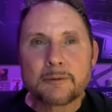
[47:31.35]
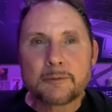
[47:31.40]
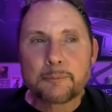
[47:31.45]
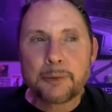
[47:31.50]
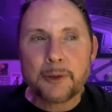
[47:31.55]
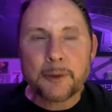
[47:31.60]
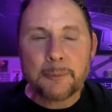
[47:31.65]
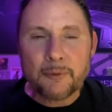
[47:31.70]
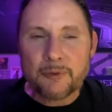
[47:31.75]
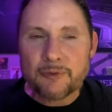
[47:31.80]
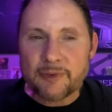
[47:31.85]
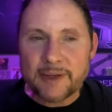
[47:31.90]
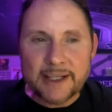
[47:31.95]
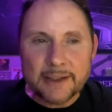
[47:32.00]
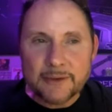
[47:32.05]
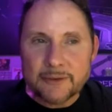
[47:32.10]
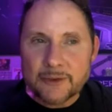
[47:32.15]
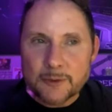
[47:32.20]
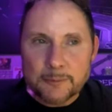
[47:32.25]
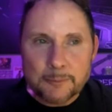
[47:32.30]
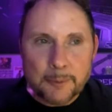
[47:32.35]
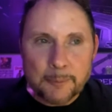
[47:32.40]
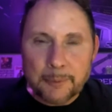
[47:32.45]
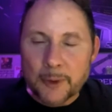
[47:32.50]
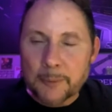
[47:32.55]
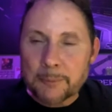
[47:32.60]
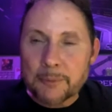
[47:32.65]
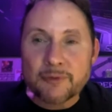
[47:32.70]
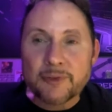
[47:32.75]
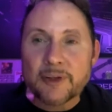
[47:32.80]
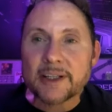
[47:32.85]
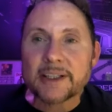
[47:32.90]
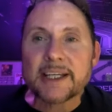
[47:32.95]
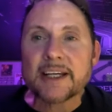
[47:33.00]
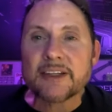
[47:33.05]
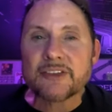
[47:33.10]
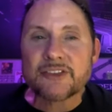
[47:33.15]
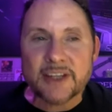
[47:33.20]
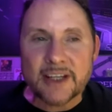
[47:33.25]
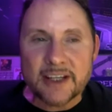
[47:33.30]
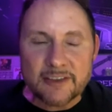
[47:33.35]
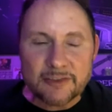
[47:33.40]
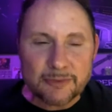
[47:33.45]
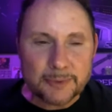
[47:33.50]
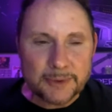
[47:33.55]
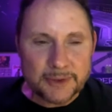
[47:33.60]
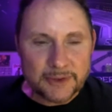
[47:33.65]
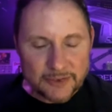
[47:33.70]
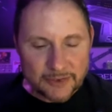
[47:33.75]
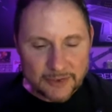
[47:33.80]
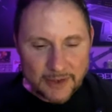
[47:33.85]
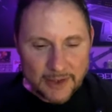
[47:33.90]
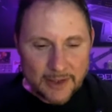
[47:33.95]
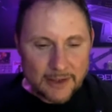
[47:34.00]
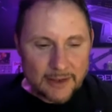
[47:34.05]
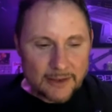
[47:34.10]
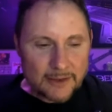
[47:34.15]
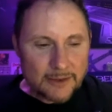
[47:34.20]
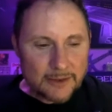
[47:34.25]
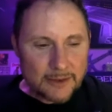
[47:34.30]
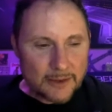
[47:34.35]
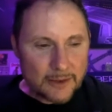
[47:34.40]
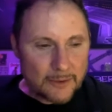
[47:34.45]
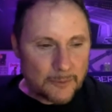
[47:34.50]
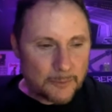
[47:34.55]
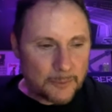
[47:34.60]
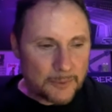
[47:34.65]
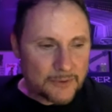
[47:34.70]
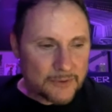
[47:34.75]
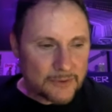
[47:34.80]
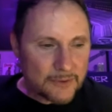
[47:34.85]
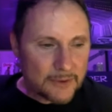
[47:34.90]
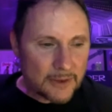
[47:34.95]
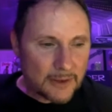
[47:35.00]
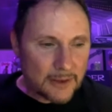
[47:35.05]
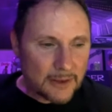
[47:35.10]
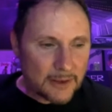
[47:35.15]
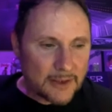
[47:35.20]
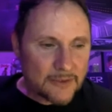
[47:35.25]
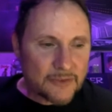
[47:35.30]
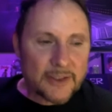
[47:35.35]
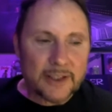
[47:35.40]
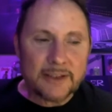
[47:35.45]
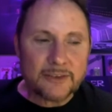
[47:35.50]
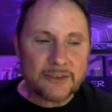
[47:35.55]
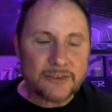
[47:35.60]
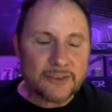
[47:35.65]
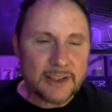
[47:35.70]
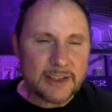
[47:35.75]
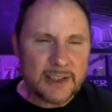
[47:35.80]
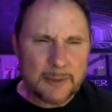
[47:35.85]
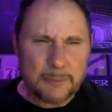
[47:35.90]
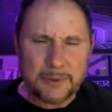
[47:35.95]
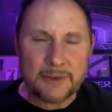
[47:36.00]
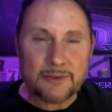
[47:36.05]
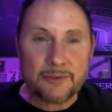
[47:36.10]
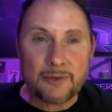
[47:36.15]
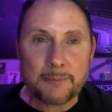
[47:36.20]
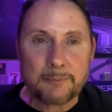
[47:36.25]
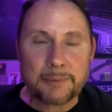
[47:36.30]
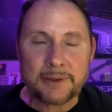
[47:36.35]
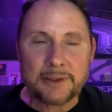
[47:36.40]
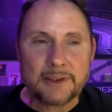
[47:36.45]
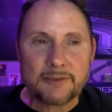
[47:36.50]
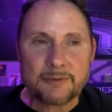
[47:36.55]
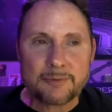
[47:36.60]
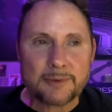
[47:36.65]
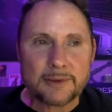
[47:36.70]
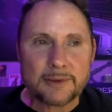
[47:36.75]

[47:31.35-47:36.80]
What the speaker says: Purple fan group, Purple Funk SF, which, you know, was, as I understand, if I believe,